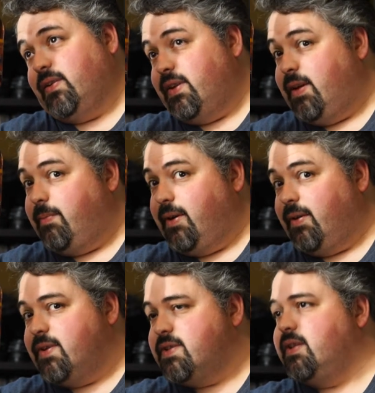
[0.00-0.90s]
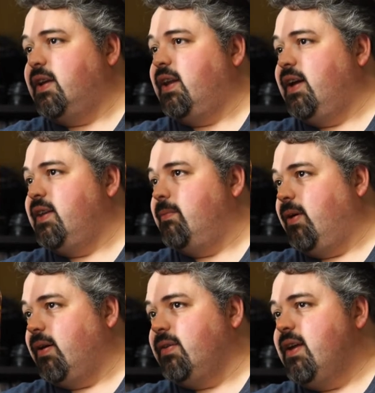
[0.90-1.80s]
the beer is in the
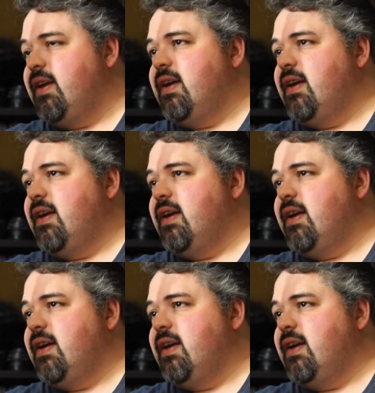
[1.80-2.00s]
bottle.